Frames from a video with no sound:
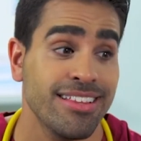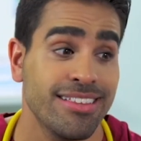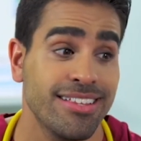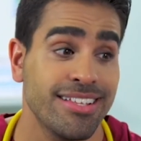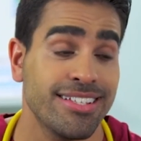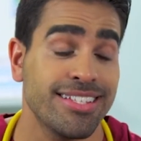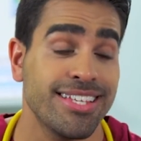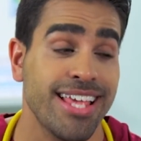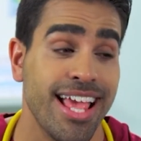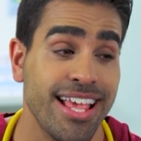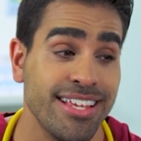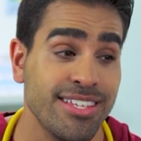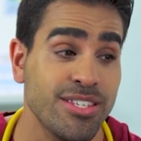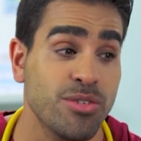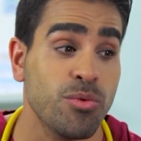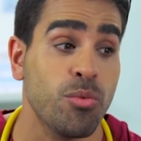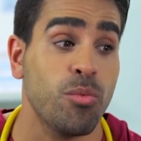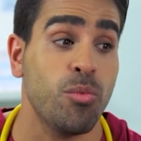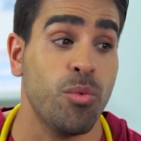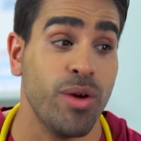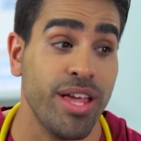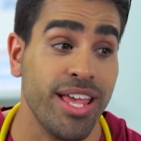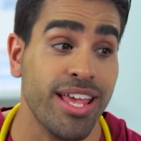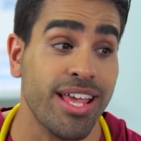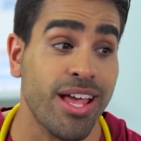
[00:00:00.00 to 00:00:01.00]
The test
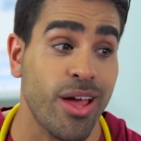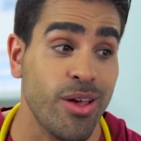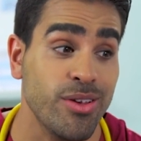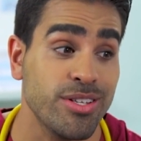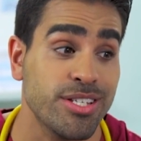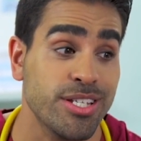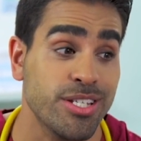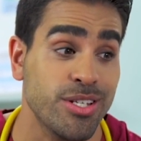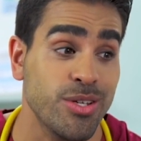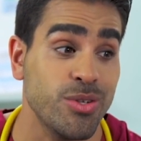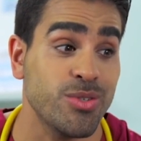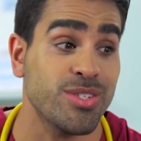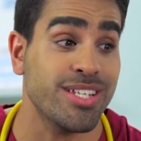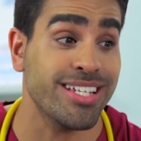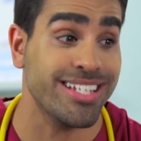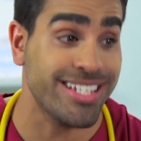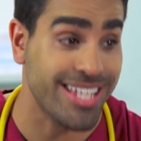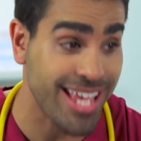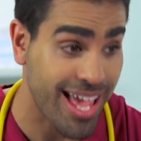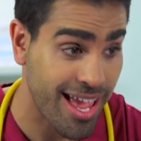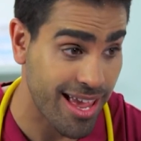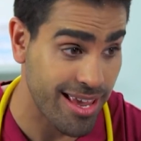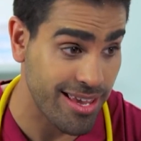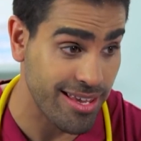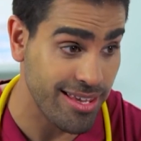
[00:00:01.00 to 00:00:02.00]
we're going to do
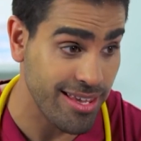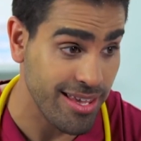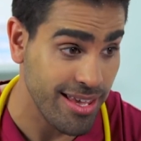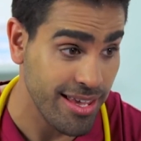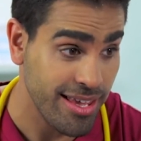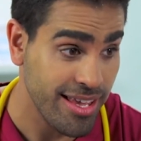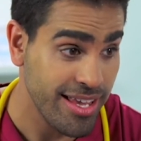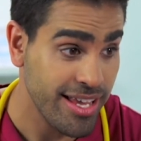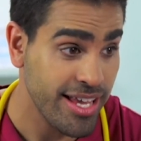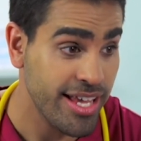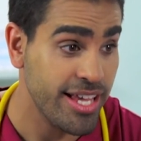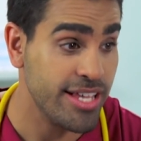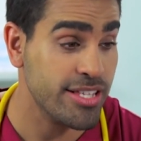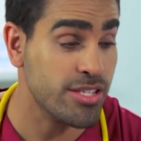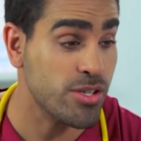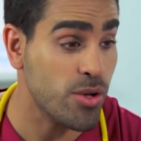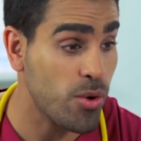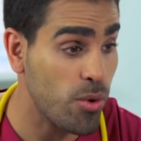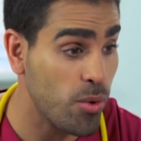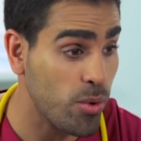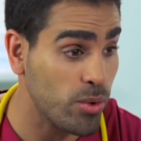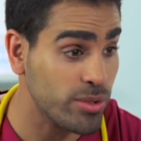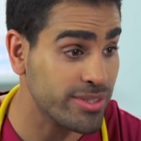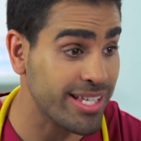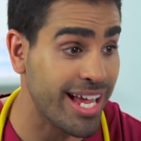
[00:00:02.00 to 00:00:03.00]
today is
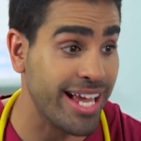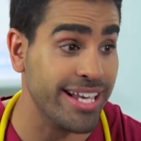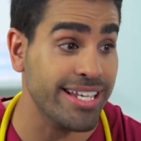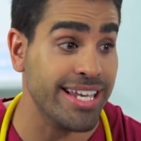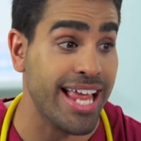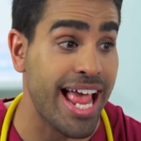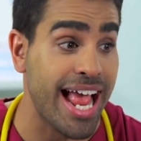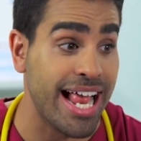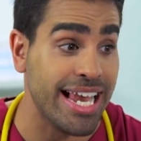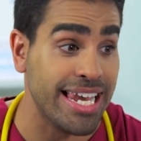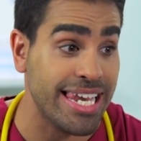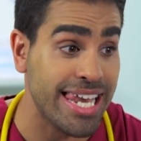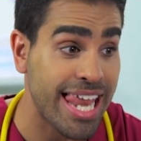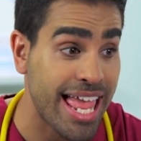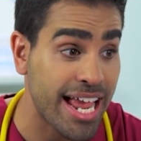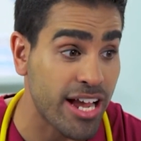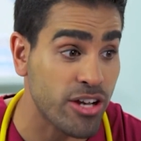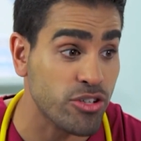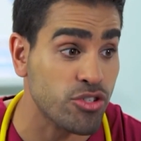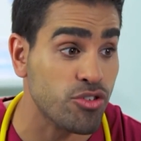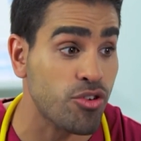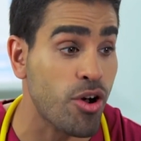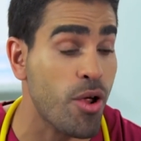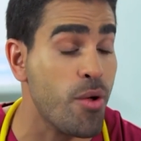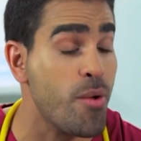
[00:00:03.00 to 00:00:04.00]
called an
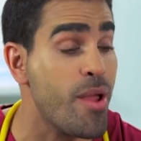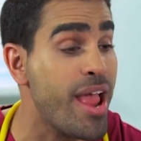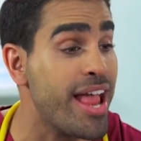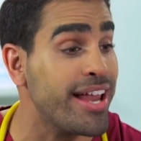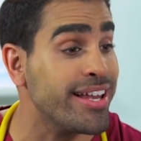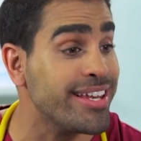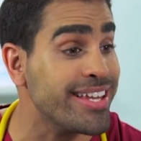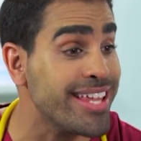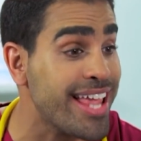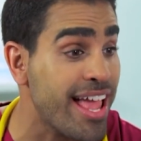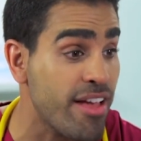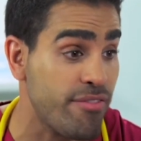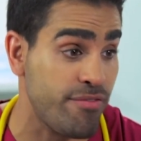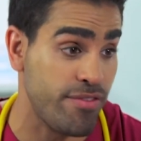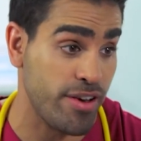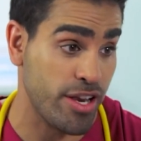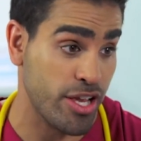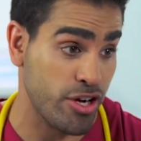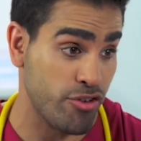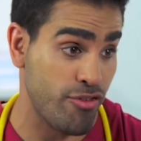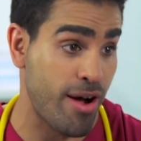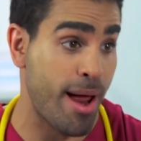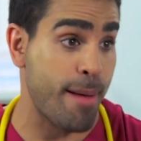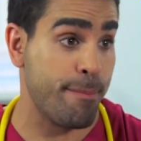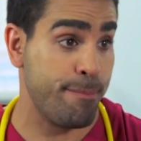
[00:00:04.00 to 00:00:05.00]

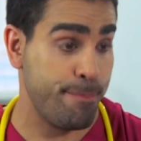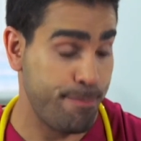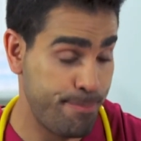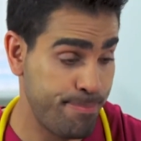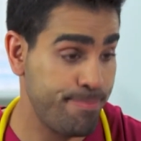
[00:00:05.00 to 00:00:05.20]
electroencephalogram.